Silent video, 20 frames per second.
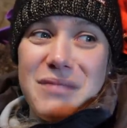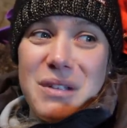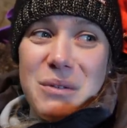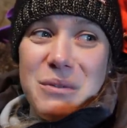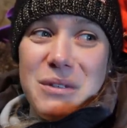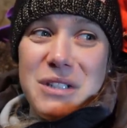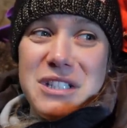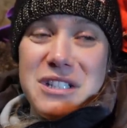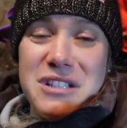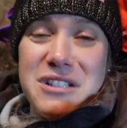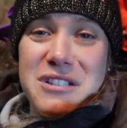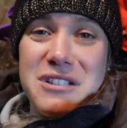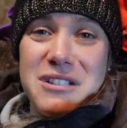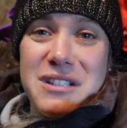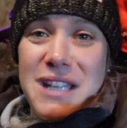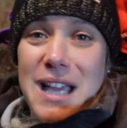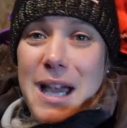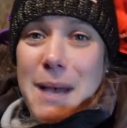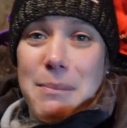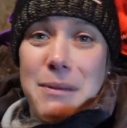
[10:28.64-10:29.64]
We
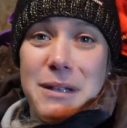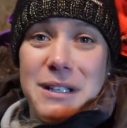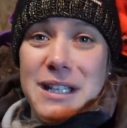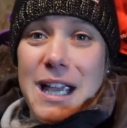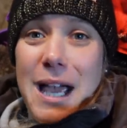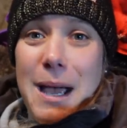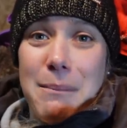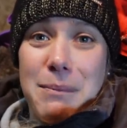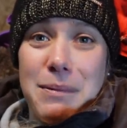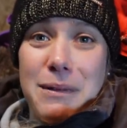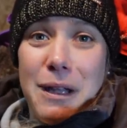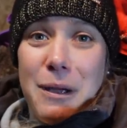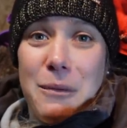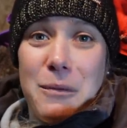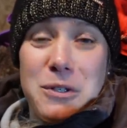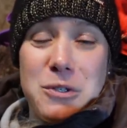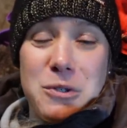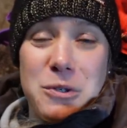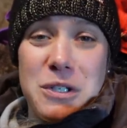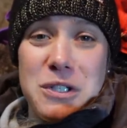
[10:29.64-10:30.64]
just yap and yap like
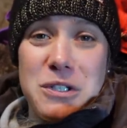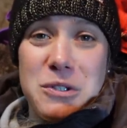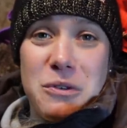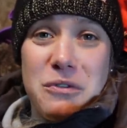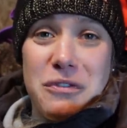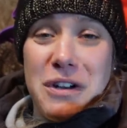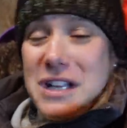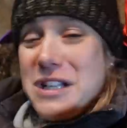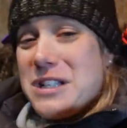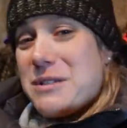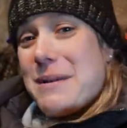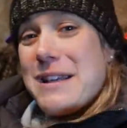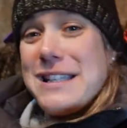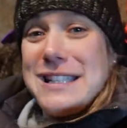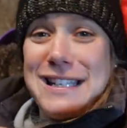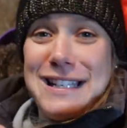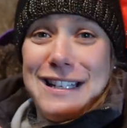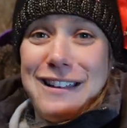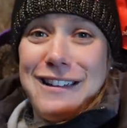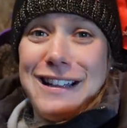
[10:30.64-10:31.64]
we're talking to a friend.
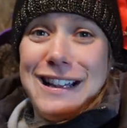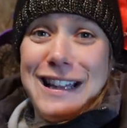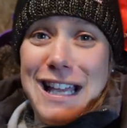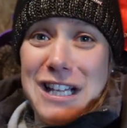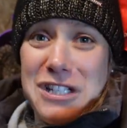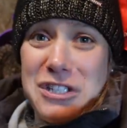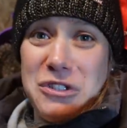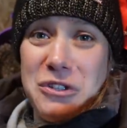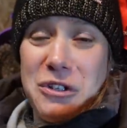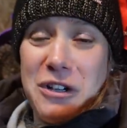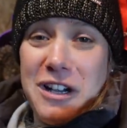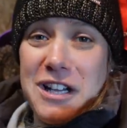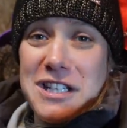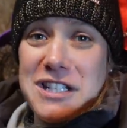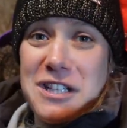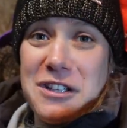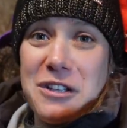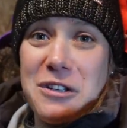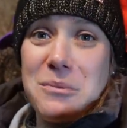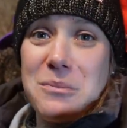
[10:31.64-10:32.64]
Basically, I clash you
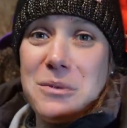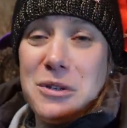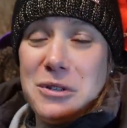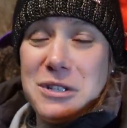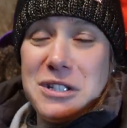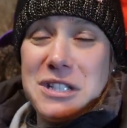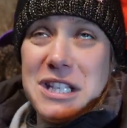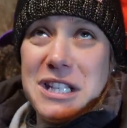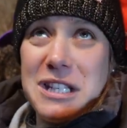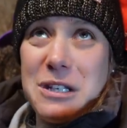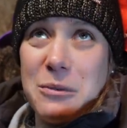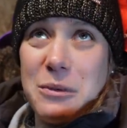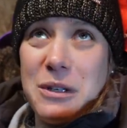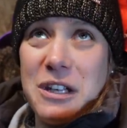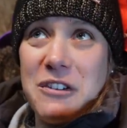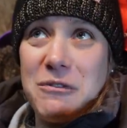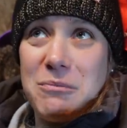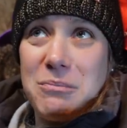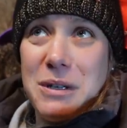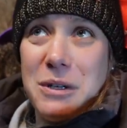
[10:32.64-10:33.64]
guys in the community that we
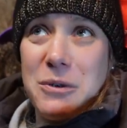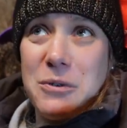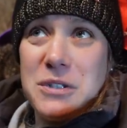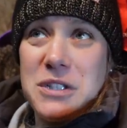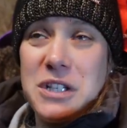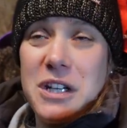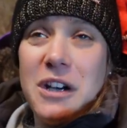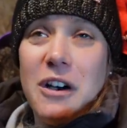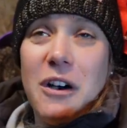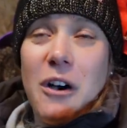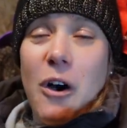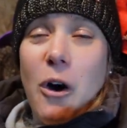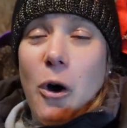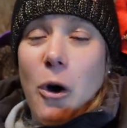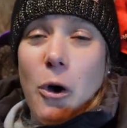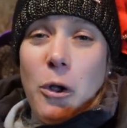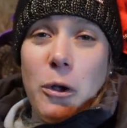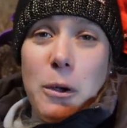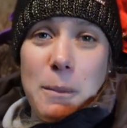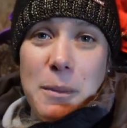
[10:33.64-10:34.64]
have built
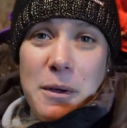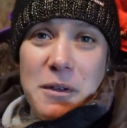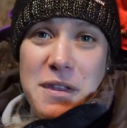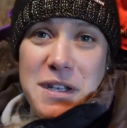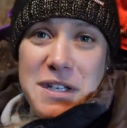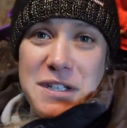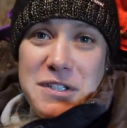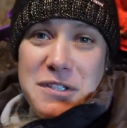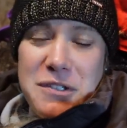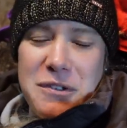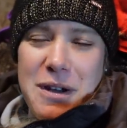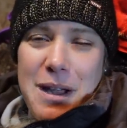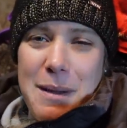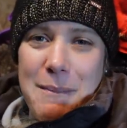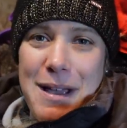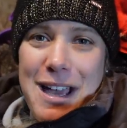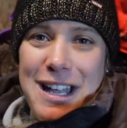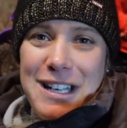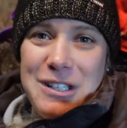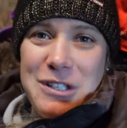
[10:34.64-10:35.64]
on both
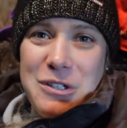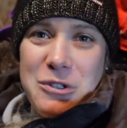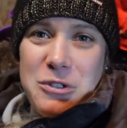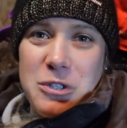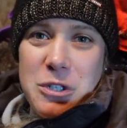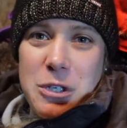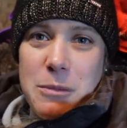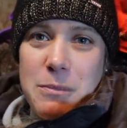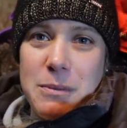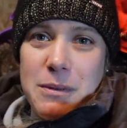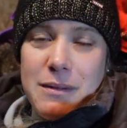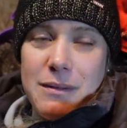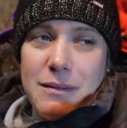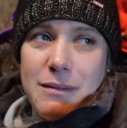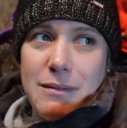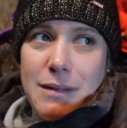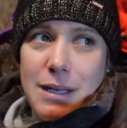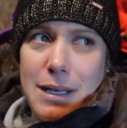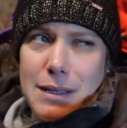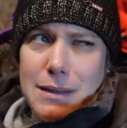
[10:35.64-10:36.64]
Instagram and YouTube,
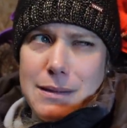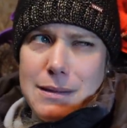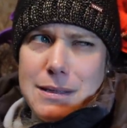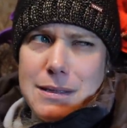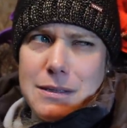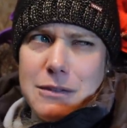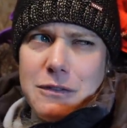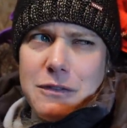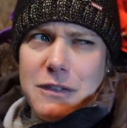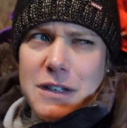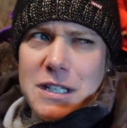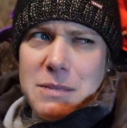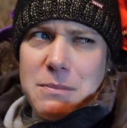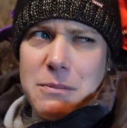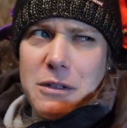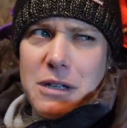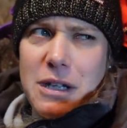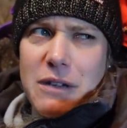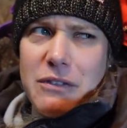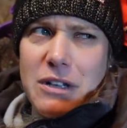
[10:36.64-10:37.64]
and still
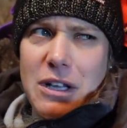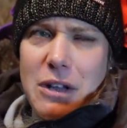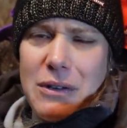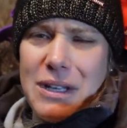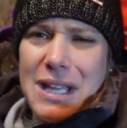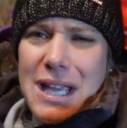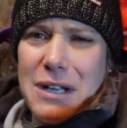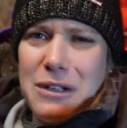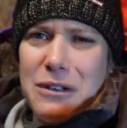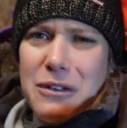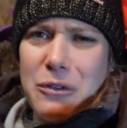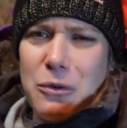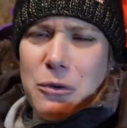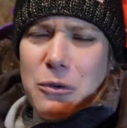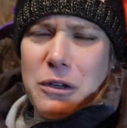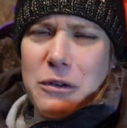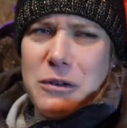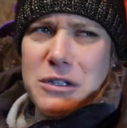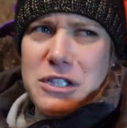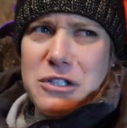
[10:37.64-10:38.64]
Facebook every now and again,
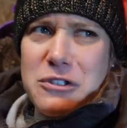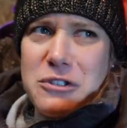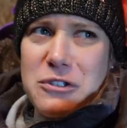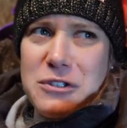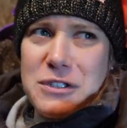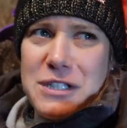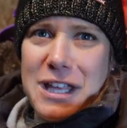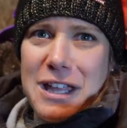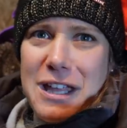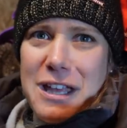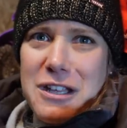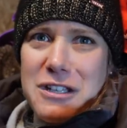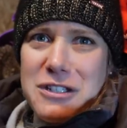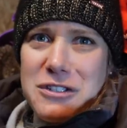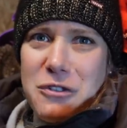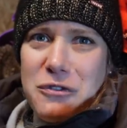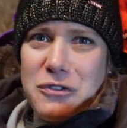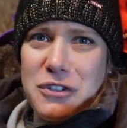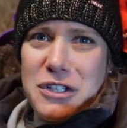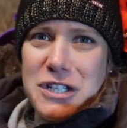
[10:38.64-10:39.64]
although I don't use that
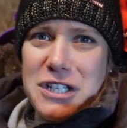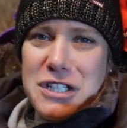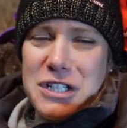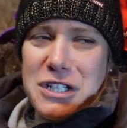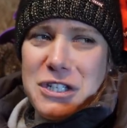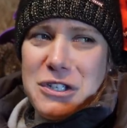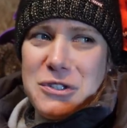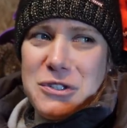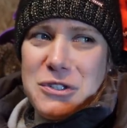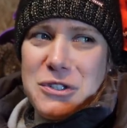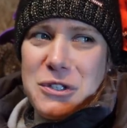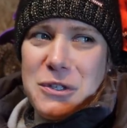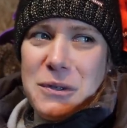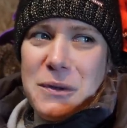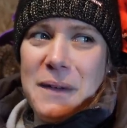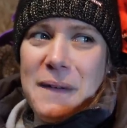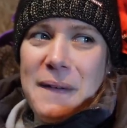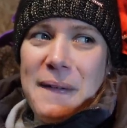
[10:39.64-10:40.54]
as often as I used to.